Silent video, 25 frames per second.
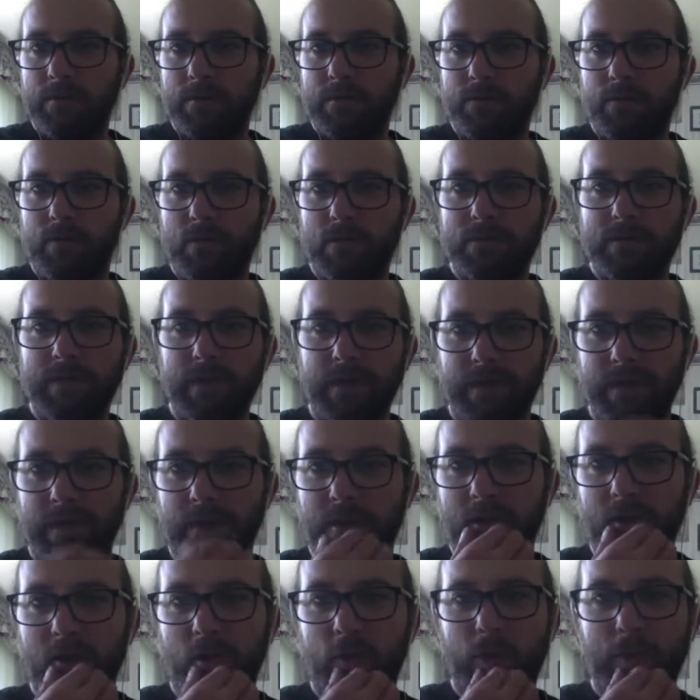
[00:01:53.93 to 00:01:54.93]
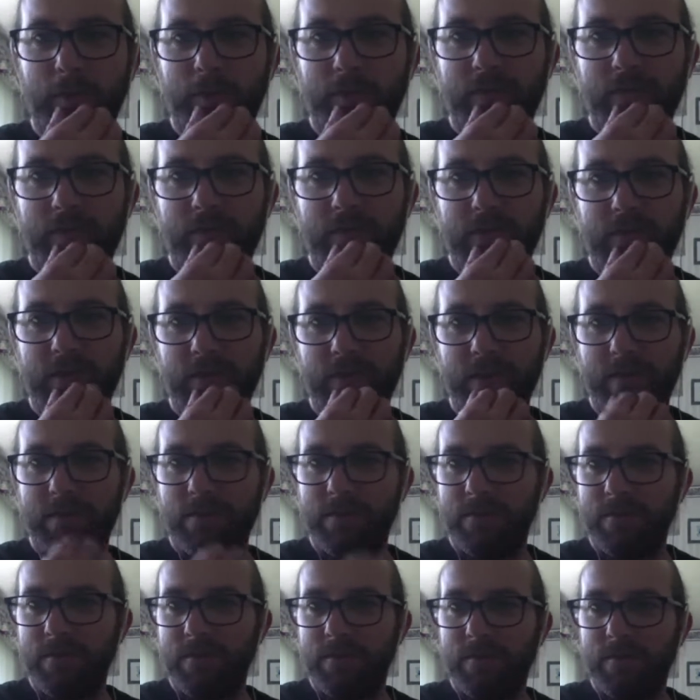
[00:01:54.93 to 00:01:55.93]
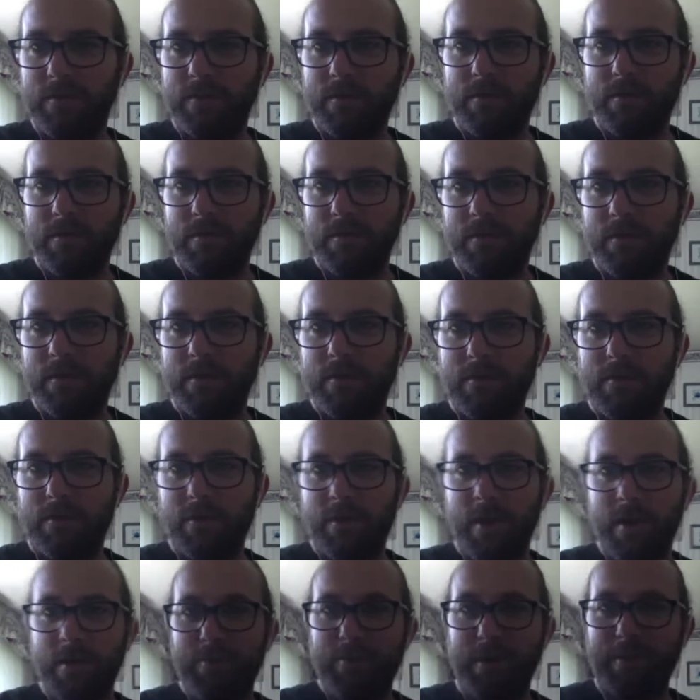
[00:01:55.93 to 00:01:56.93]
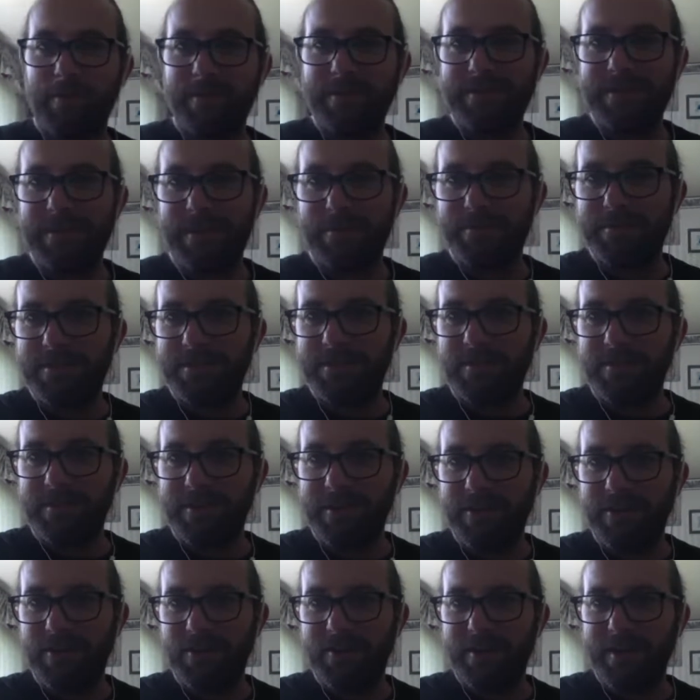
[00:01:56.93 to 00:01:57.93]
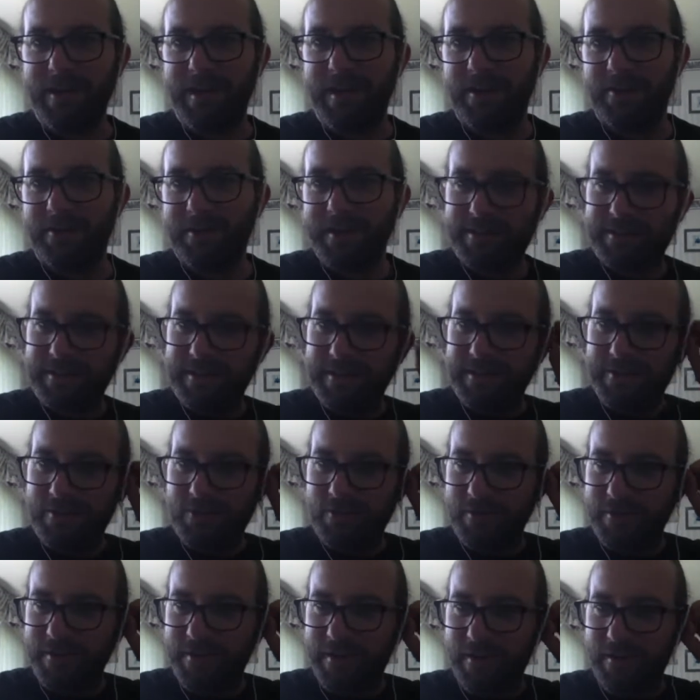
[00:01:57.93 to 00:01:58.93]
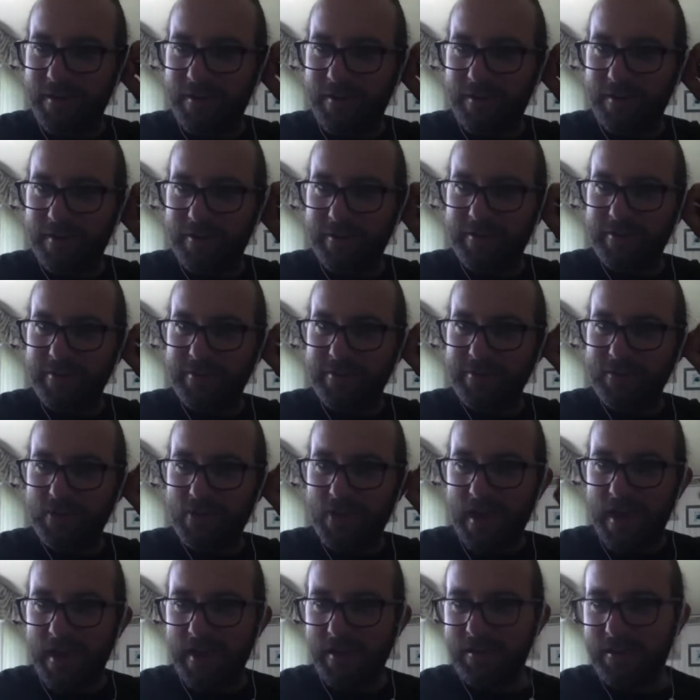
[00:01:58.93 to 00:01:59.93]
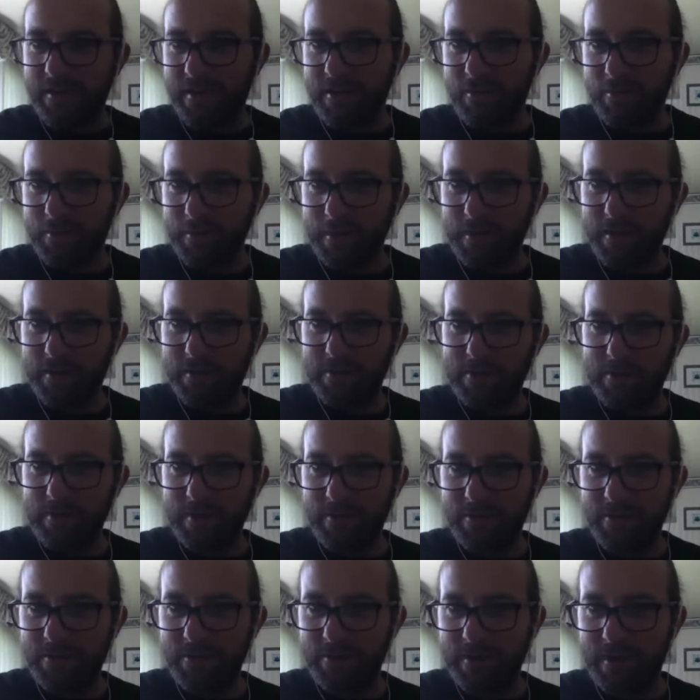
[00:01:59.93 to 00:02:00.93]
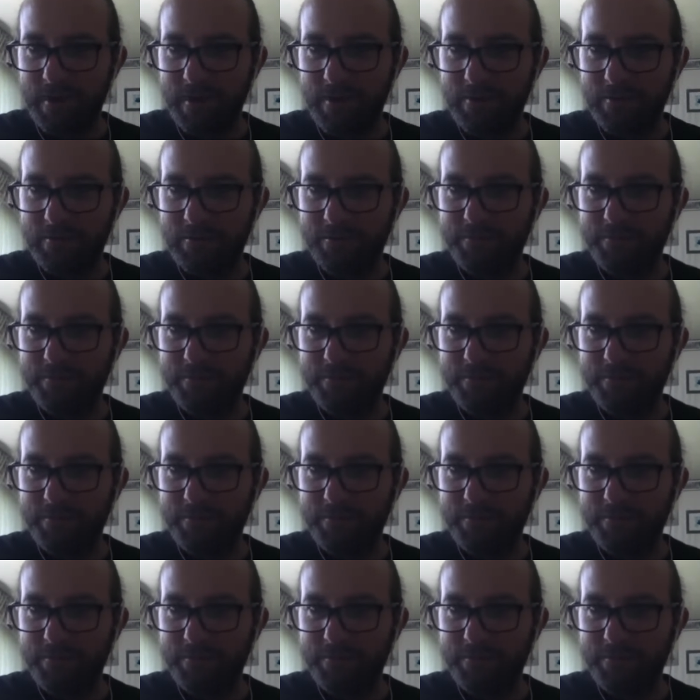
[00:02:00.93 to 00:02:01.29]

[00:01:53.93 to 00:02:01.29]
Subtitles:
First, like, yo, I'm such a crybaby. Stop stalking your account. It's literally on the chat. How am I going to stalk your account?